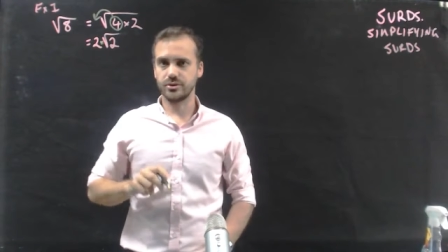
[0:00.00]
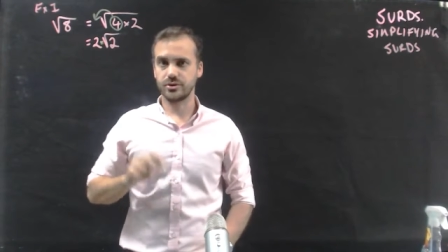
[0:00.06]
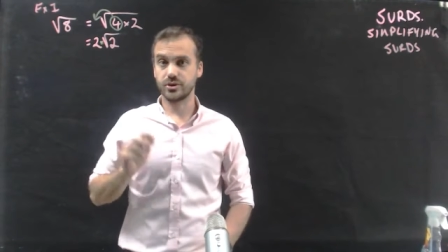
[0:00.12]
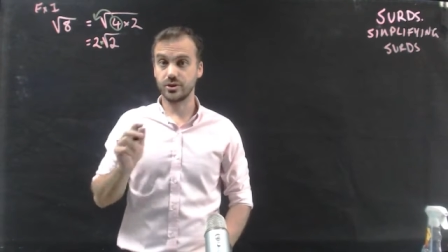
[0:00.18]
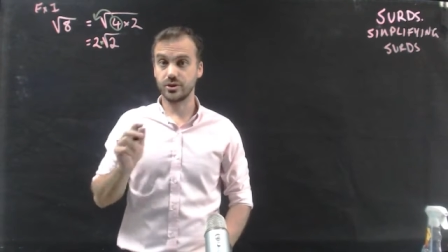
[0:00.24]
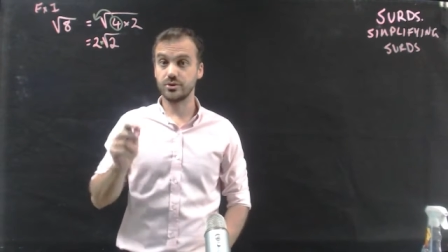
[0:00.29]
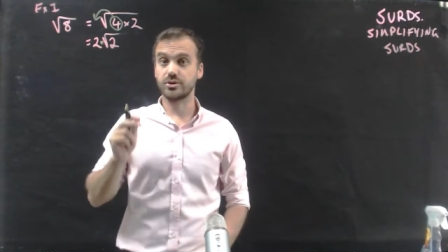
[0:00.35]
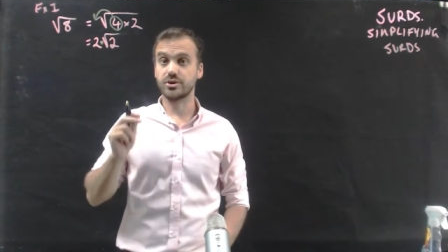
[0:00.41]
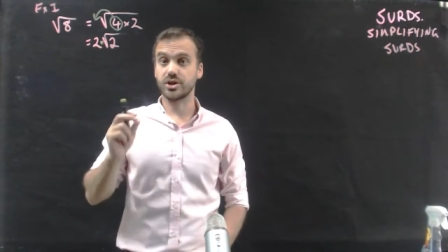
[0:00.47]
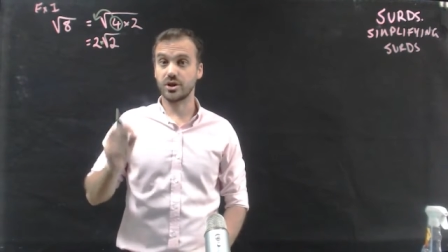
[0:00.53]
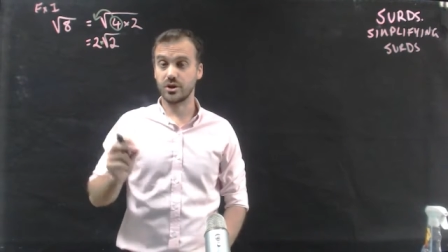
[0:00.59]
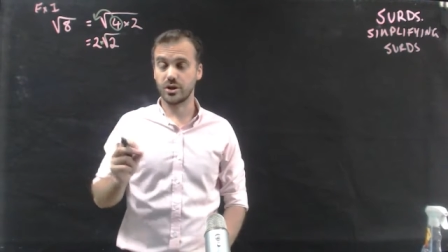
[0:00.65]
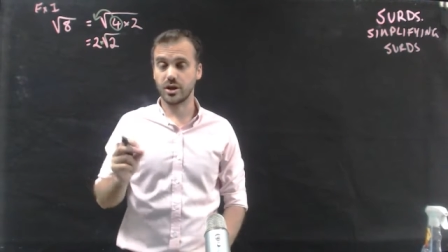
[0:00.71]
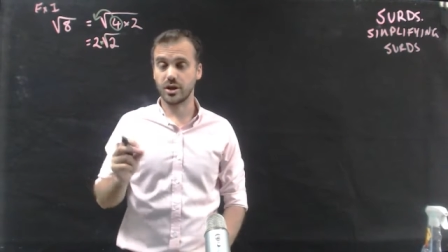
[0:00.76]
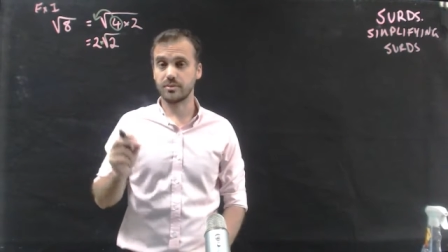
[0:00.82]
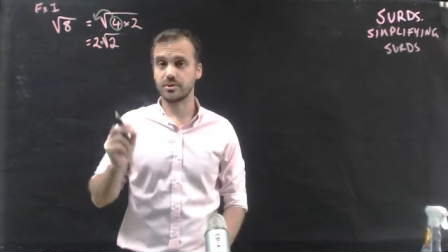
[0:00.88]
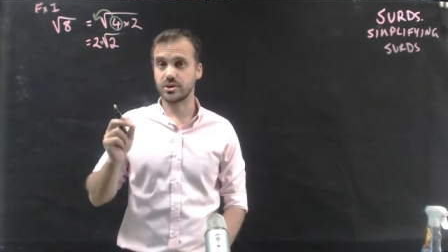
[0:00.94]
2
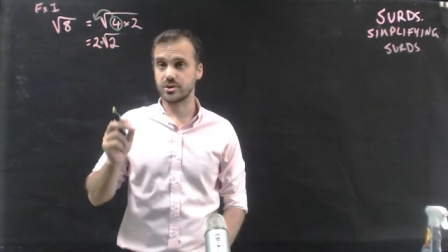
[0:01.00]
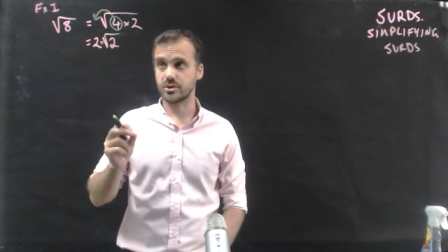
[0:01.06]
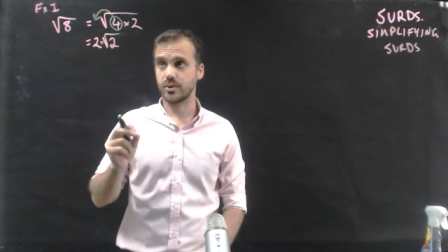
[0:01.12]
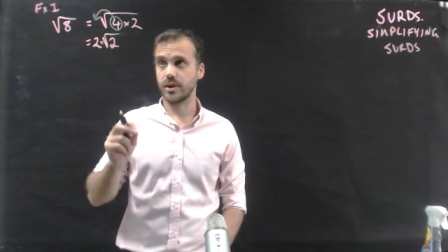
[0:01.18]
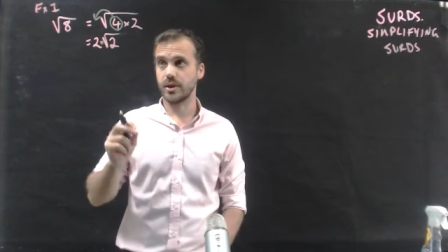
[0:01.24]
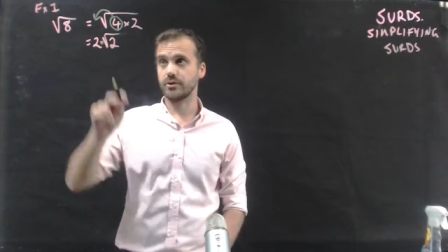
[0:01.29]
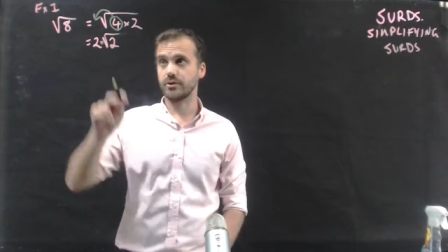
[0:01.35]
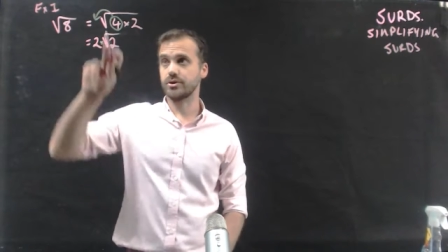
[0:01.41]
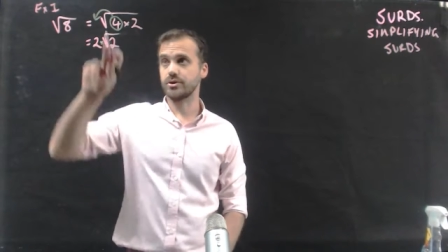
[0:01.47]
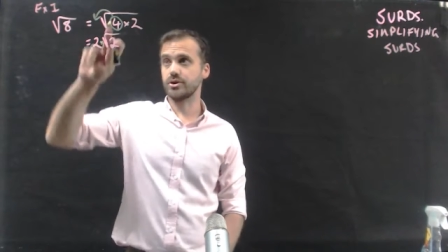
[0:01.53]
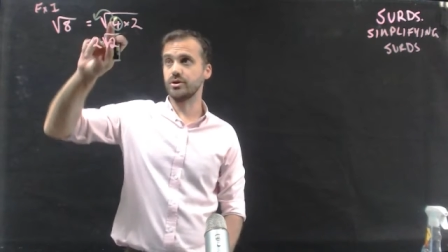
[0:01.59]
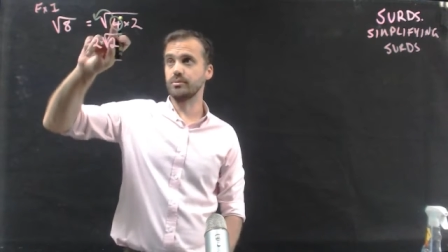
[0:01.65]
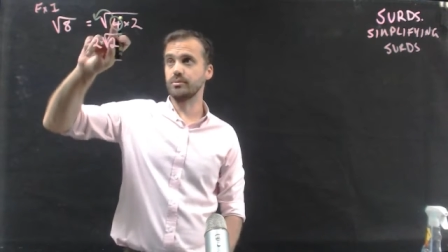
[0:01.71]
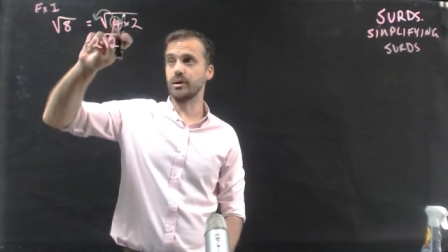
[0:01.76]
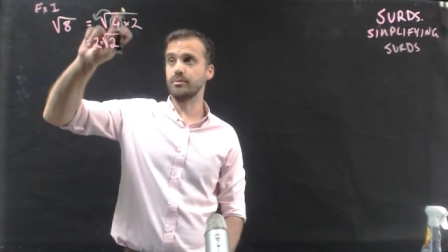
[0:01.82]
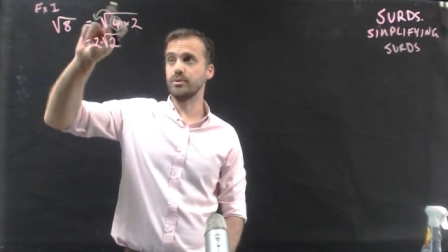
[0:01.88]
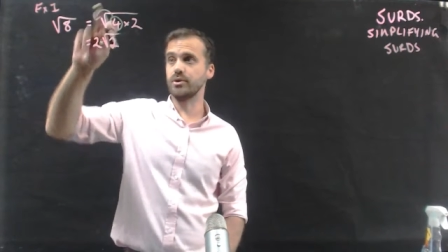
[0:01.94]
times square root
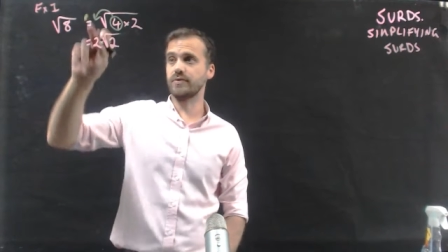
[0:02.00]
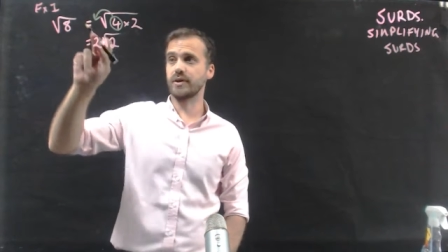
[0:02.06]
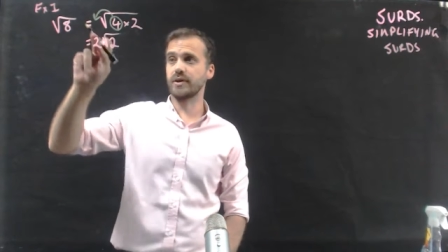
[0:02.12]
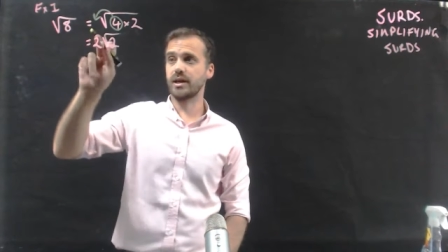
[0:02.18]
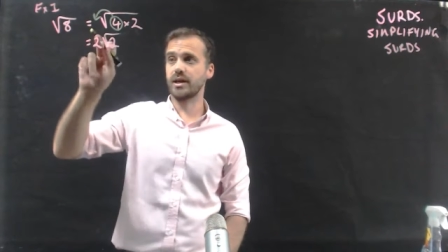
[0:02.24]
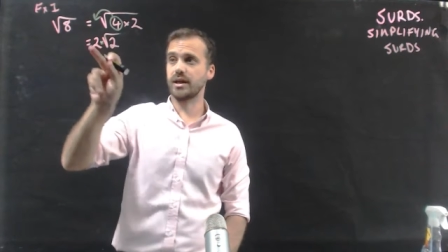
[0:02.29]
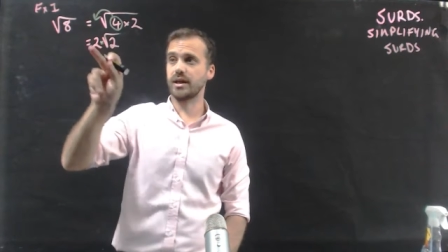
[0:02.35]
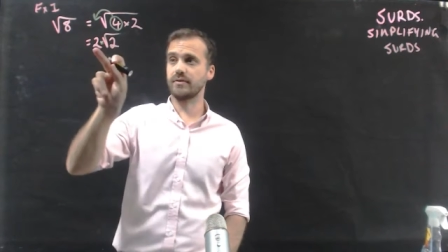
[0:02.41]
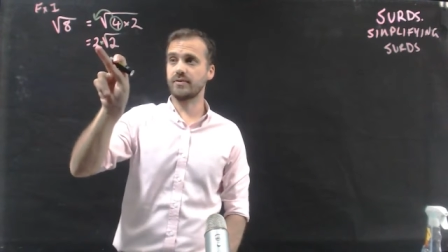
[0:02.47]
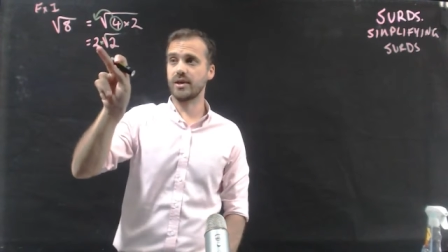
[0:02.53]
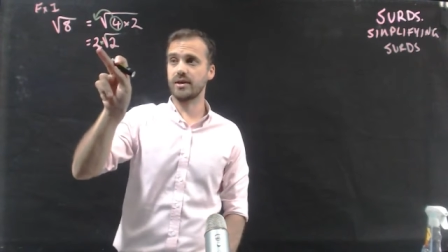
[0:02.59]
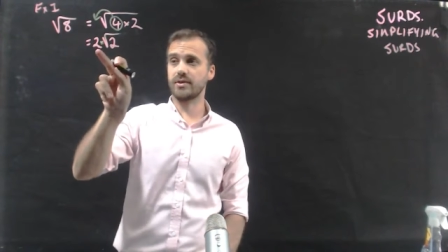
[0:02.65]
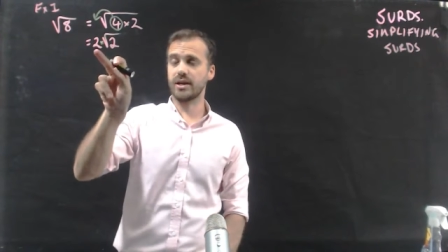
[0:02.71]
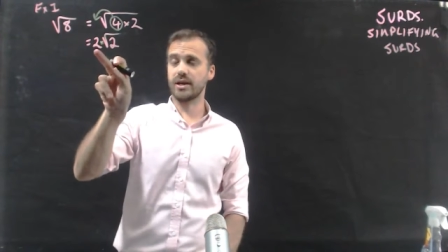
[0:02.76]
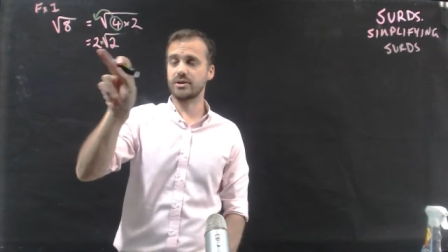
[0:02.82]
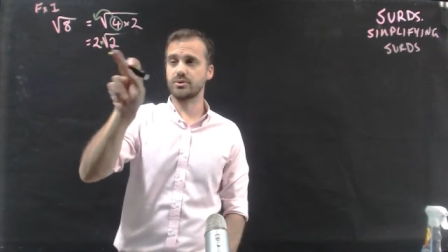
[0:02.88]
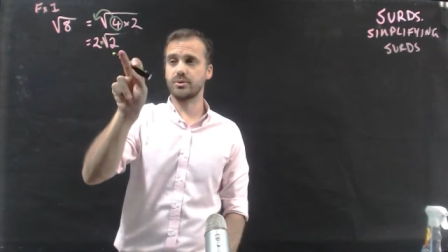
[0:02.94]
2. By moving it out of there,
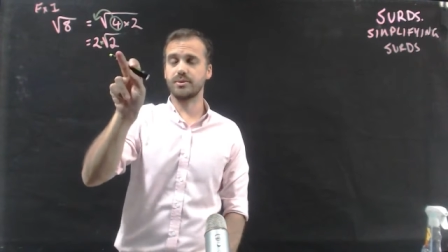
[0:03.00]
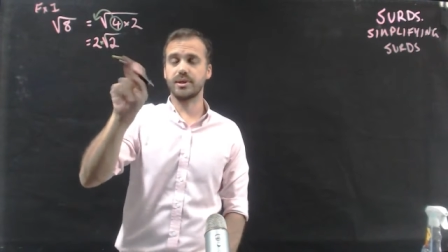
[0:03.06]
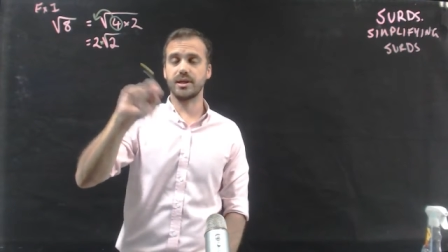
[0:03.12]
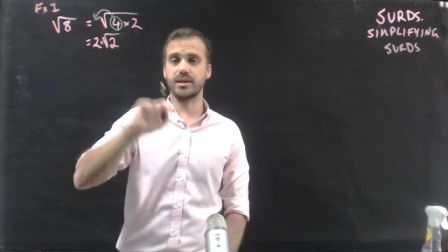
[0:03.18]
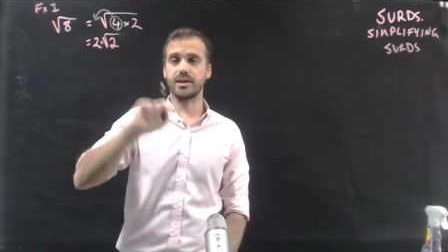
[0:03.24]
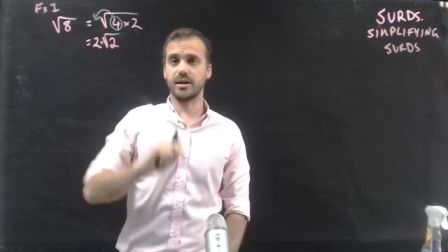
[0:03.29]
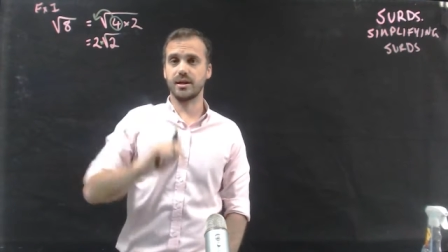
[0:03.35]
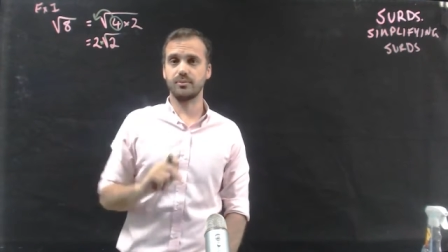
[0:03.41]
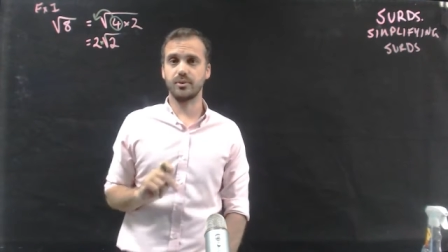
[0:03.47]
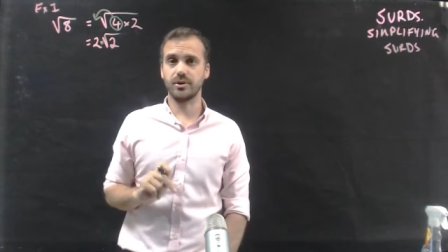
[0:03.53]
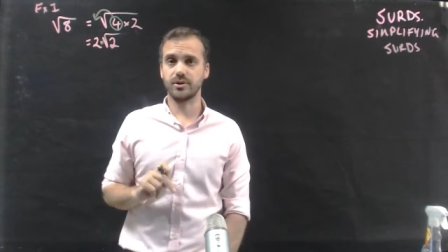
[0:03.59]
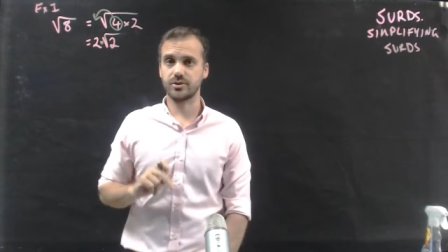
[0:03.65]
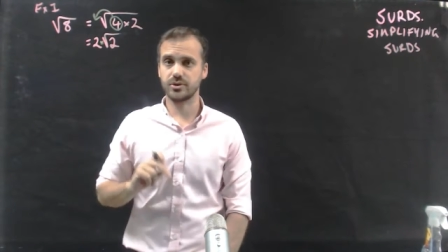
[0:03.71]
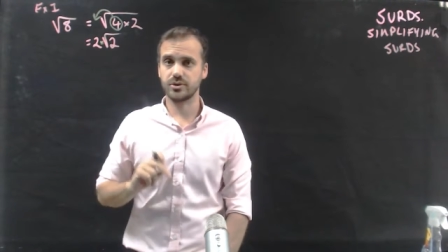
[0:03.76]
that's what we end up with.